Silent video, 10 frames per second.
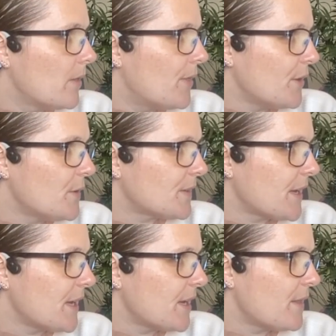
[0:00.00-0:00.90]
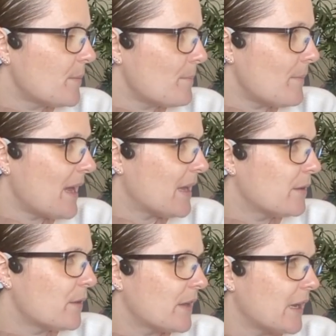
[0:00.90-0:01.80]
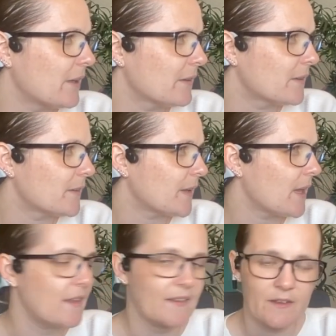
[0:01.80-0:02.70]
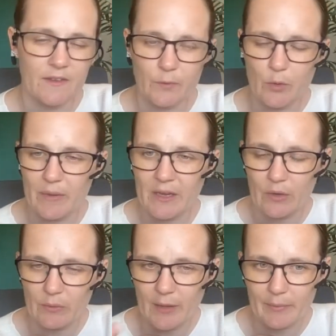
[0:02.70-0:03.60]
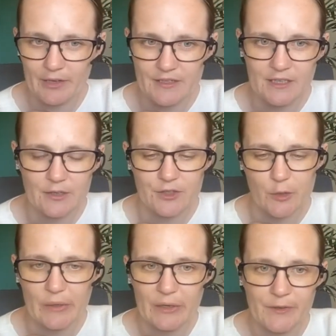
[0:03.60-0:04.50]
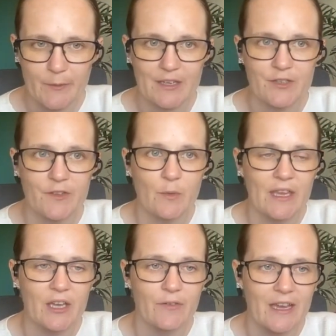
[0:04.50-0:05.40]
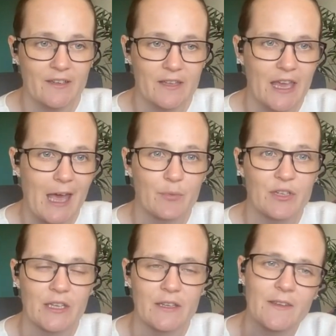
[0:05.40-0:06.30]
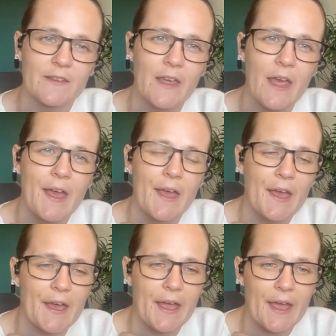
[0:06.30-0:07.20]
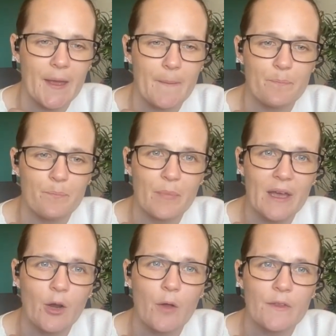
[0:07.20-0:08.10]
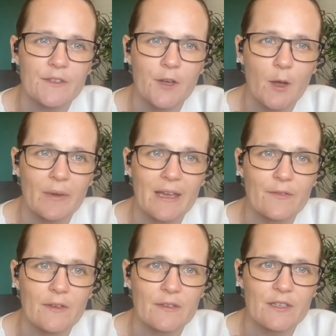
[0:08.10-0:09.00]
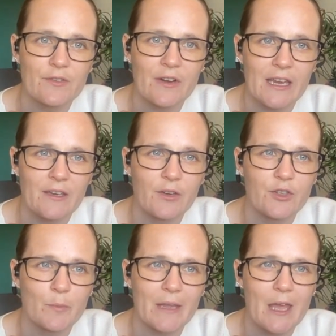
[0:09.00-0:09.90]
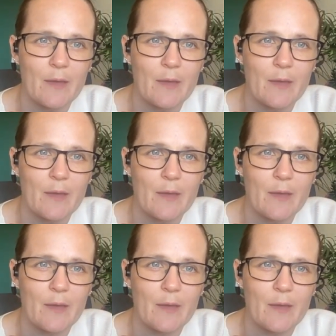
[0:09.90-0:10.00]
Those are the main things. This will be, when we upload it to YouTube, we'll also make sure that we correct the captions. But on the top left of the screen, you should be